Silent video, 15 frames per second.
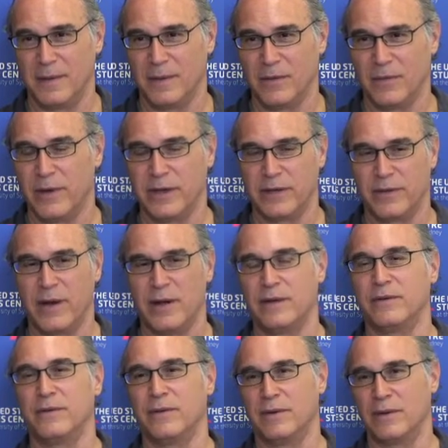white
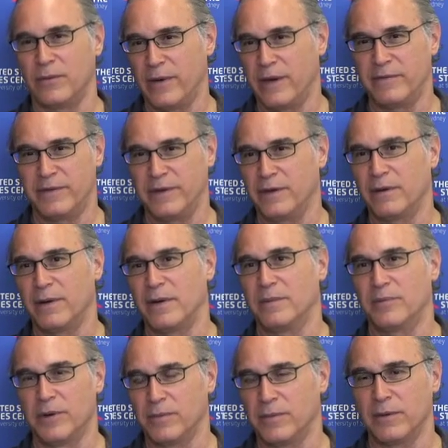ground, or a white figure on a
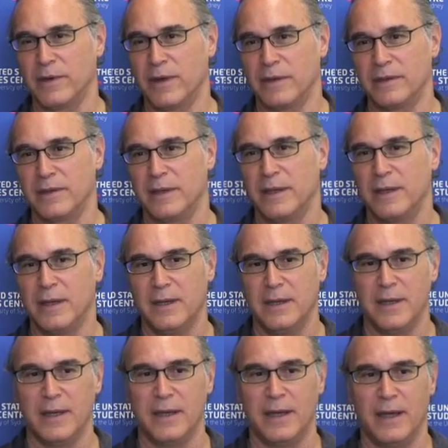purple ground.
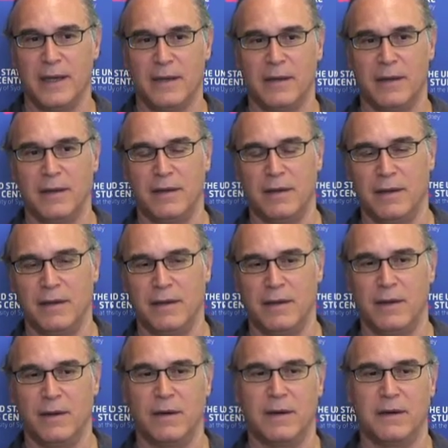And
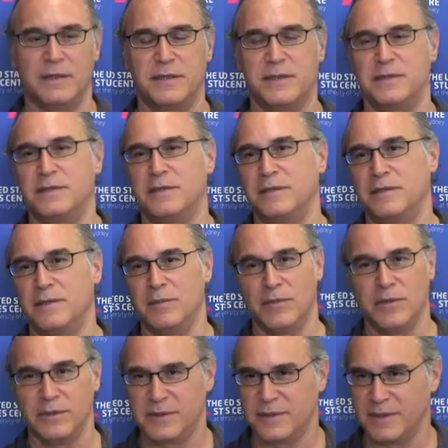there are
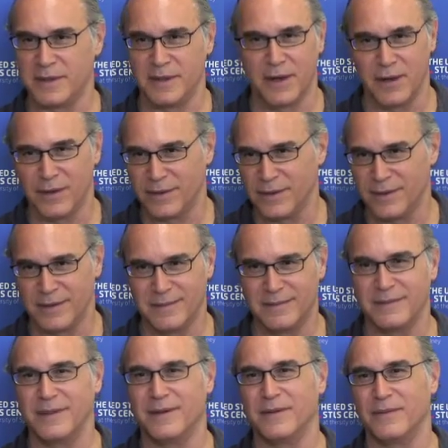symbols to the color,
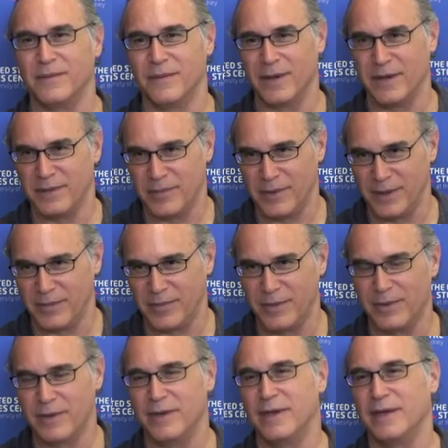you know, white being
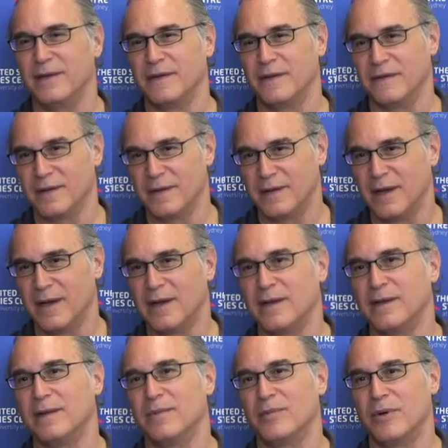purity and things like that,
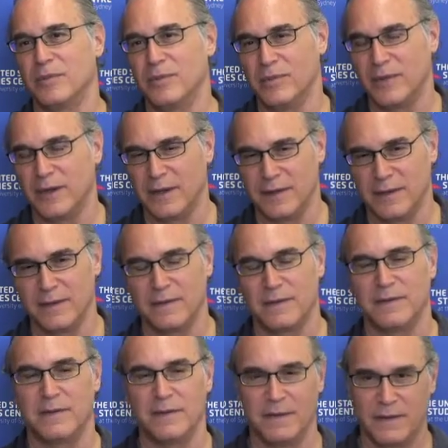and purple being a little
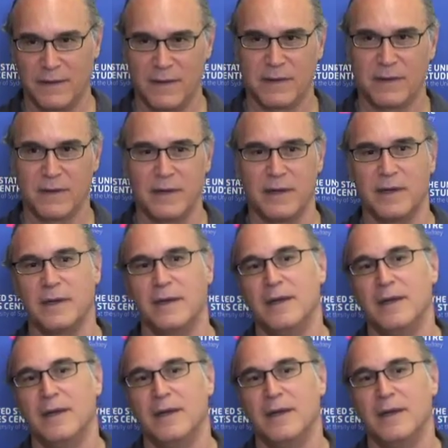darker, and